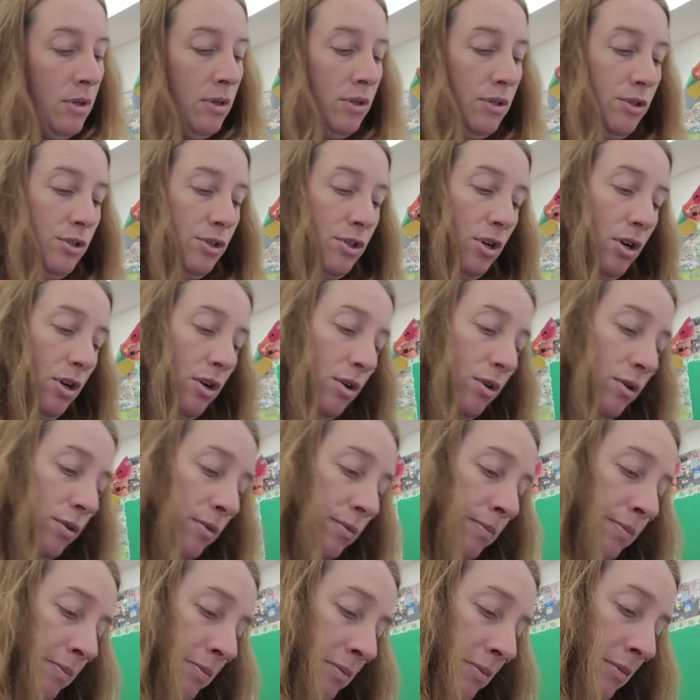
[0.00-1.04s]

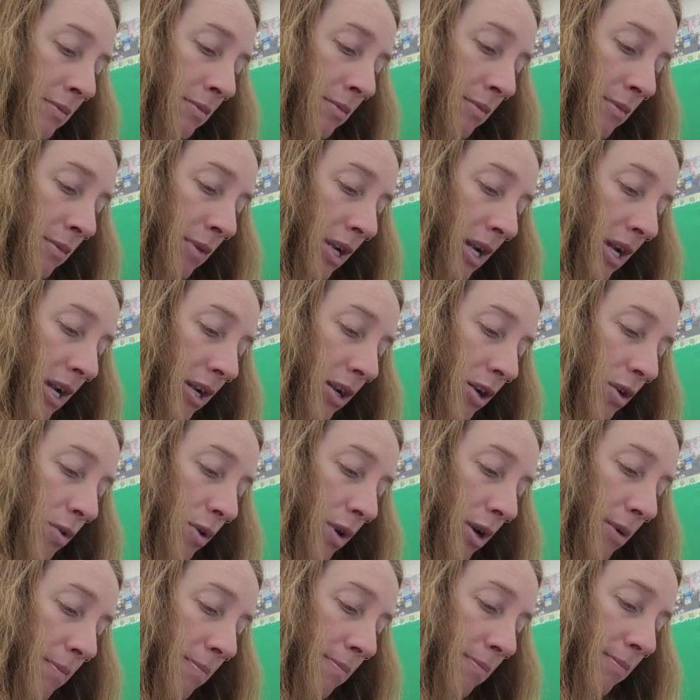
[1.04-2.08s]
So I go
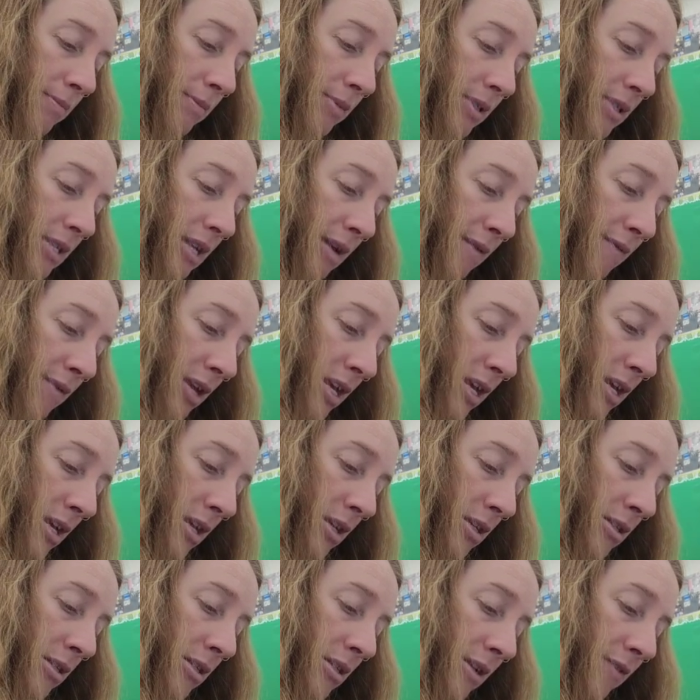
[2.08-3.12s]
up
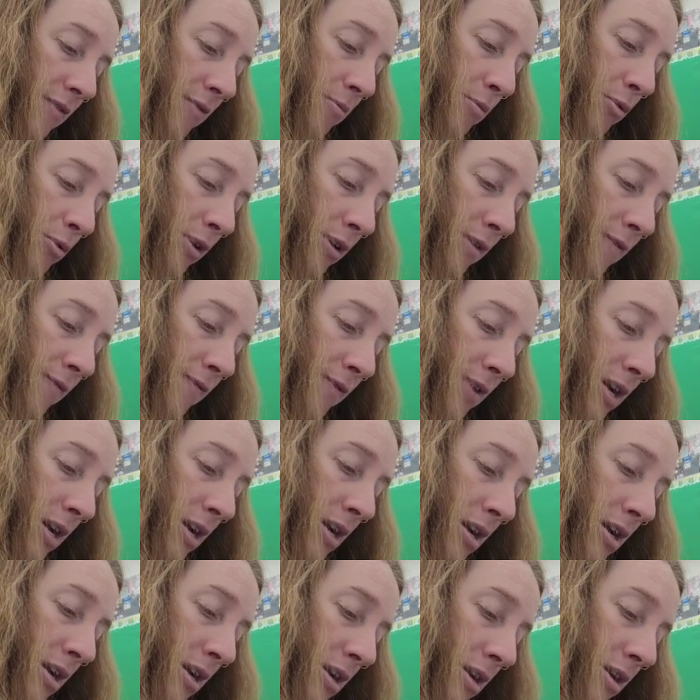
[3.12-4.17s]
7,
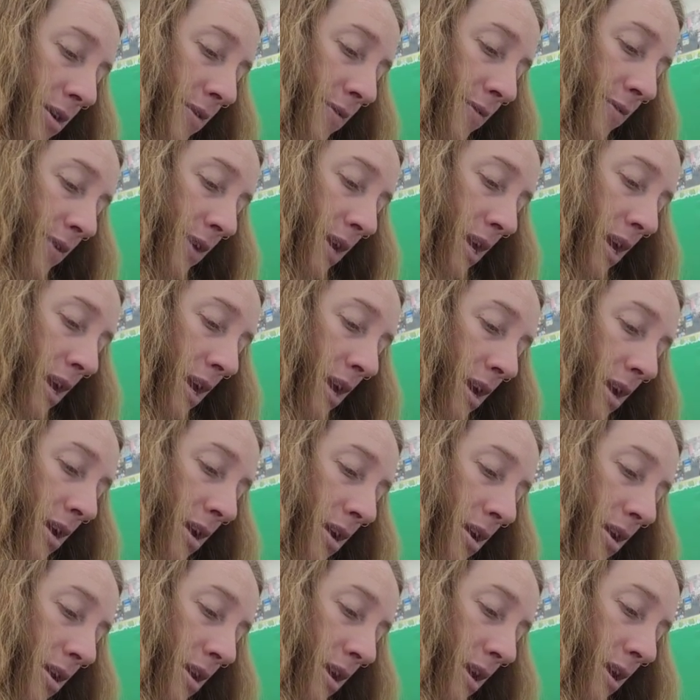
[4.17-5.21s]
7.5,
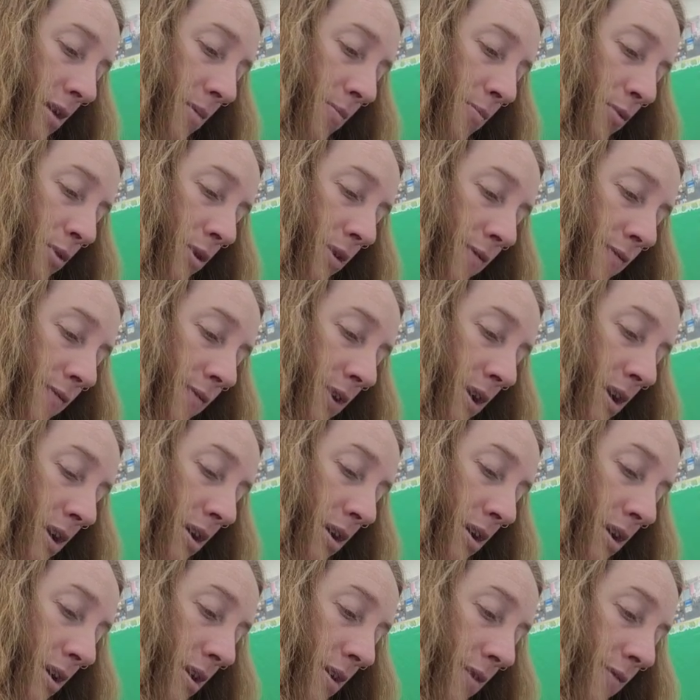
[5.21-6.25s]
8,
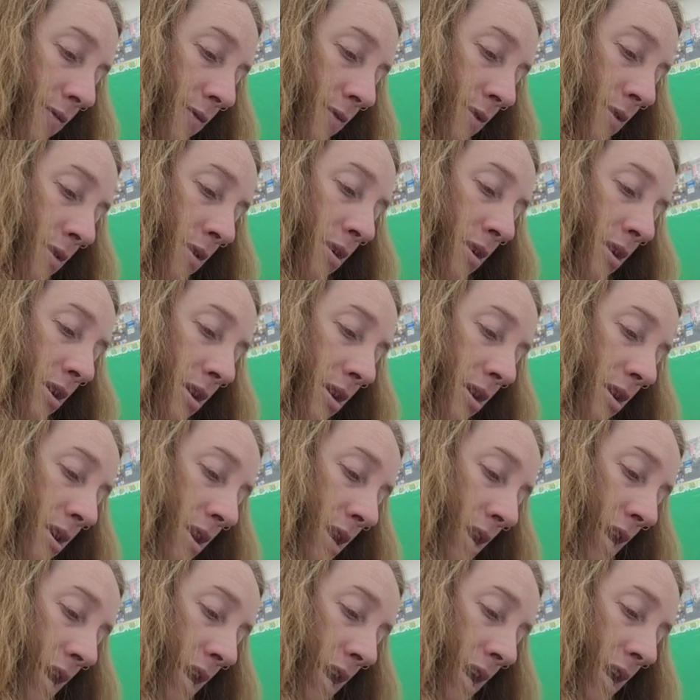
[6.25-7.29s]
8.5,
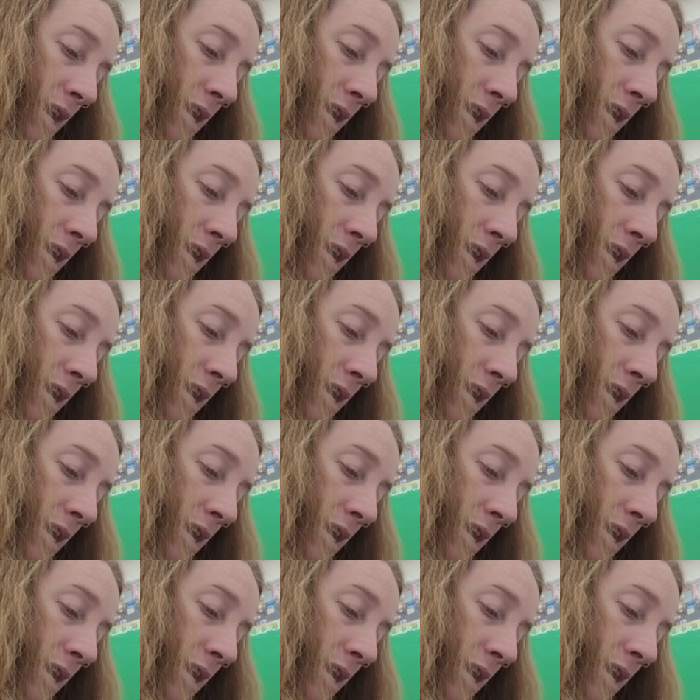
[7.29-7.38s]
9.